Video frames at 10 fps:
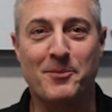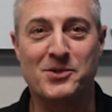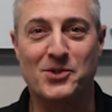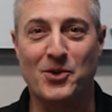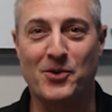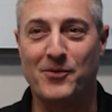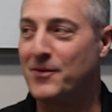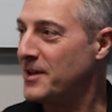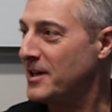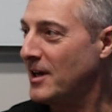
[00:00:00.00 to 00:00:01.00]
episode
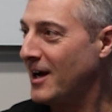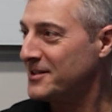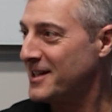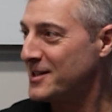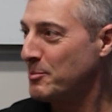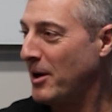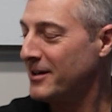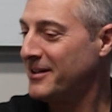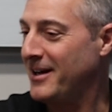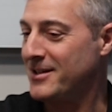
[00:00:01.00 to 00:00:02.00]
of the Hot Takes
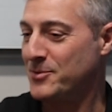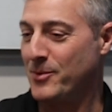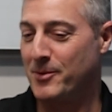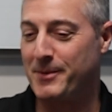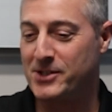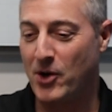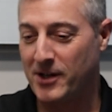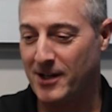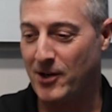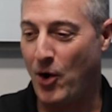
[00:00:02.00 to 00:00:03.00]
podcast, we're going to be
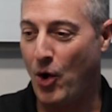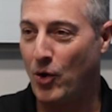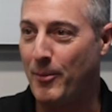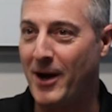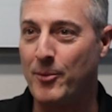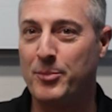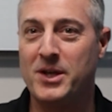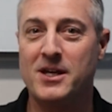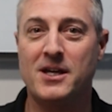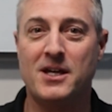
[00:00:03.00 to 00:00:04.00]
talking all about
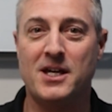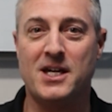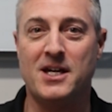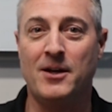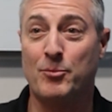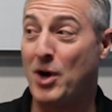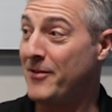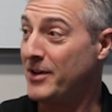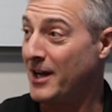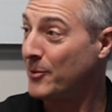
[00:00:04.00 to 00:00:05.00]
PE,
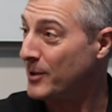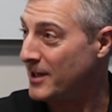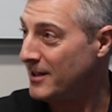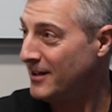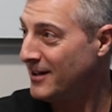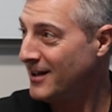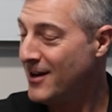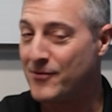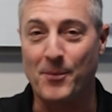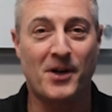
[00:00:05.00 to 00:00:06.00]
private equity,
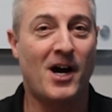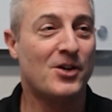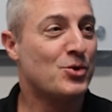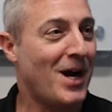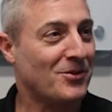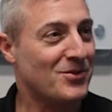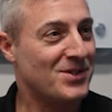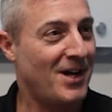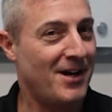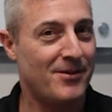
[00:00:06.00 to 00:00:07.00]
from the contractor
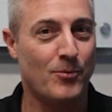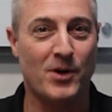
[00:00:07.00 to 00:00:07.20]
side.